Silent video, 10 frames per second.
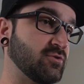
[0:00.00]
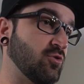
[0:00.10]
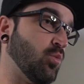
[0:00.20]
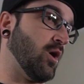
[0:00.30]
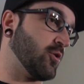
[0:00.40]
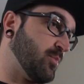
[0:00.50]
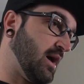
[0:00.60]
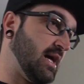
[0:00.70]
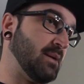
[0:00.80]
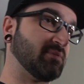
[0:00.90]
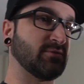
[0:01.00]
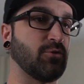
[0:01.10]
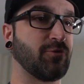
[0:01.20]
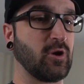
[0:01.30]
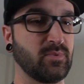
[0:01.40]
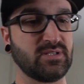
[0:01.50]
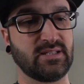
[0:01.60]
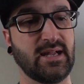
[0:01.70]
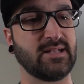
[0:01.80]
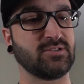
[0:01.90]
new water pipes, new
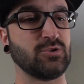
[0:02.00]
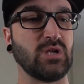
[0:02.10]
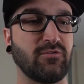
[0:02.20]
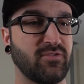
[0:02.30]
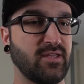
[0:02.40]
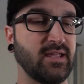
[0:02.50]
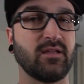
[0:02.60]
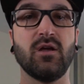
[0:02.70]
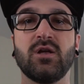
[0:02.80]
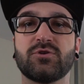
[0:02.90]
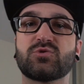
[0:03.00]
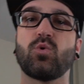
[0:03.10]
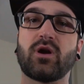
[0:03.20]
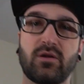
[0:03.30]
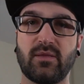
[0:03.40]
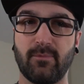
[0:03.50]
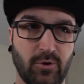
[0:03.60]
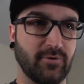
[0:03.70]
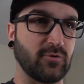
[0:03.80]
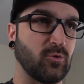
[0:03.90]
thermostats, new everything, just working on the
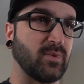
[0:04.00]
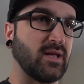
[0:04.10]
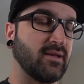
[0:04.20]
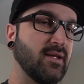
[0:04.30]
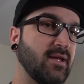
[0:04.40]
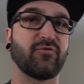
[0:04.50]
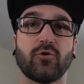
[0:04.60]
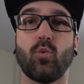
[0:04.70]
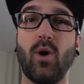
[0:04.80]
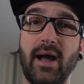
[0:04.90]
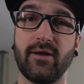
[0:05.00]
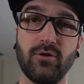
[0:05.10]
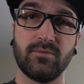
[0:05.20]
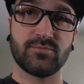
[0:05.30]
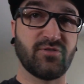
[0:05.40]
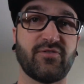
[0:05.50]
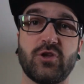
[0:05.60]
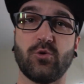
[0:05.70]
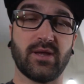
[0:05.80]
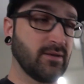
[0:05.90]
motor a little bit. For a while, to fill
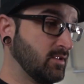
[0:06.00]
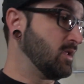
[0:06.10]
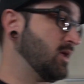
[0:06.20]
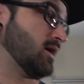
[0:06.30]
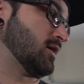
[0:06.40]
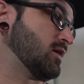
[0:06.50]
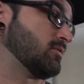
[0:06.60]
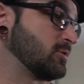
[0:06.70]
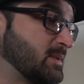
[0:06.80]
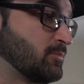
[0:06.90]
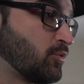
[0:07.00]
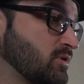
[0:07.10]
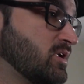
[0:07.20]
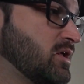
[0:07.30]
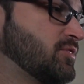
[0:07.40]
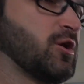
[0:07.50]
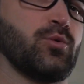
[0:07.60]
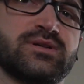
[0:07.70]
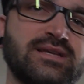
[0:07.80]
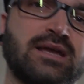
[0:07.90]
you in a little bit more, there
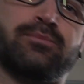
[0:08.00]
was a